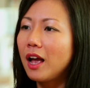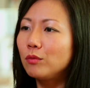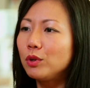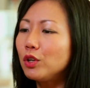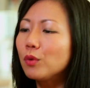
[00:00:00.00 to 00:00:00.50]

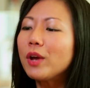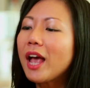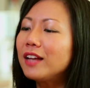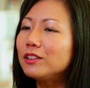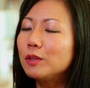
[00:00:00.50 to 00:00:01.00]
we
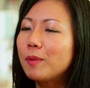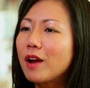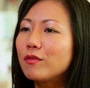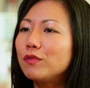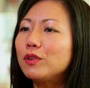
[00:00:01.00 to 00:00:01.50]
handle a
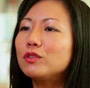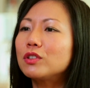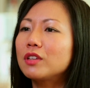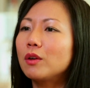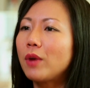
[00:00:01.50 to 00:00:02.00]
bad review
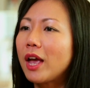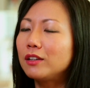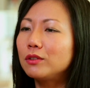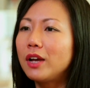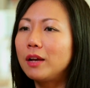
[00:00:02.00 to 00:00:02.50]
just like we
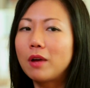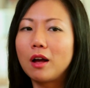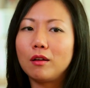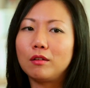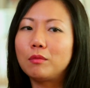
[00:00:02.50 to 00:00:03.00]
handle
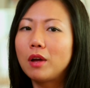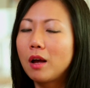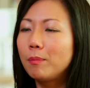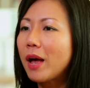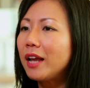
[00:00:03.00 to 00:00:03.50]

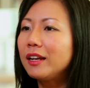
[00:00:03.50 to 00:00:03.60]
a bad